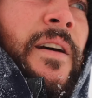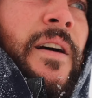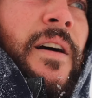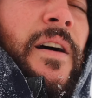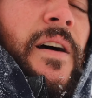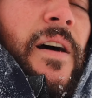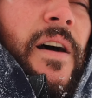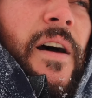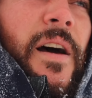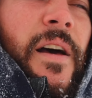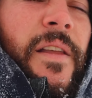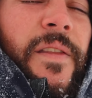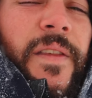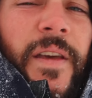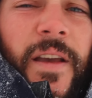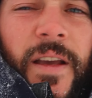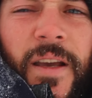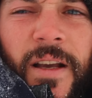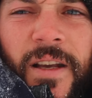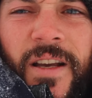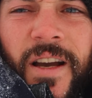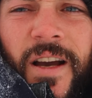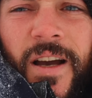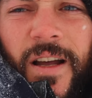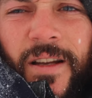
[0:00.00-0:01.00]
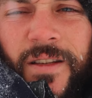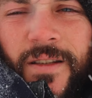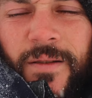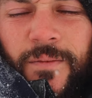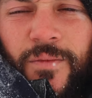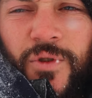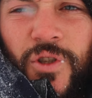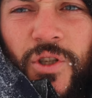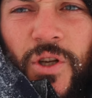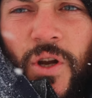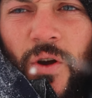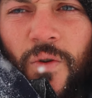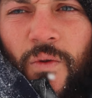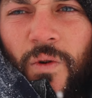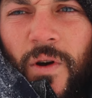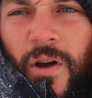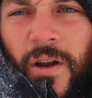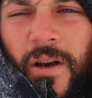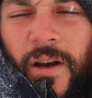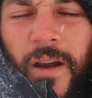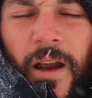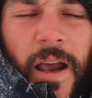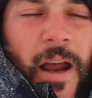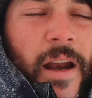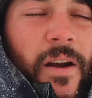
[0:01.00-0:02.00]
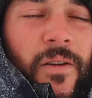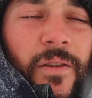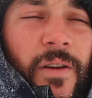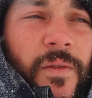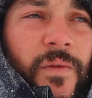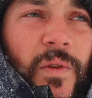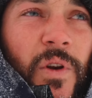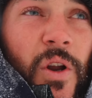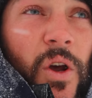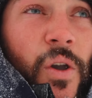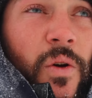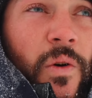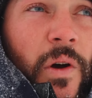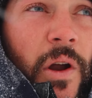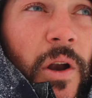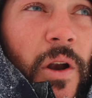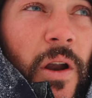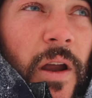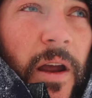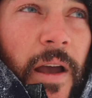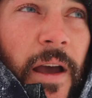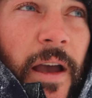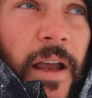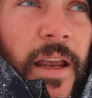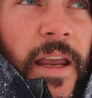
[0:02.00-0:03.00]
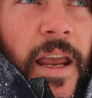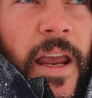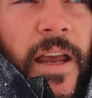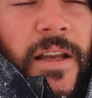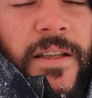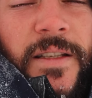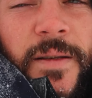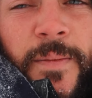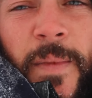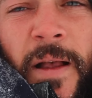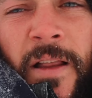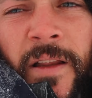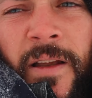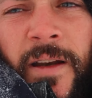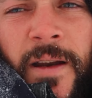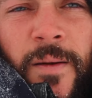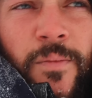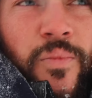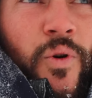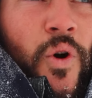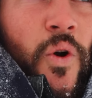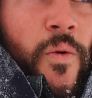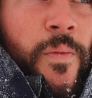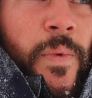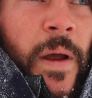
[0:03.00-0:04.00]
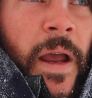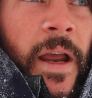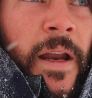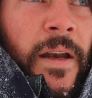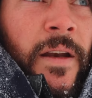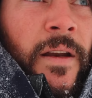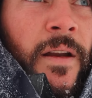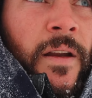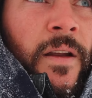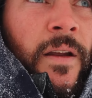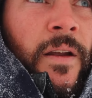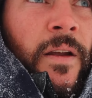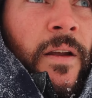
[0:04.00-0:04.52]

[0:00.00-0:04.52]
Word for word: Uh, I think it got some snow on it. I don't even know. I, I can't smell any propane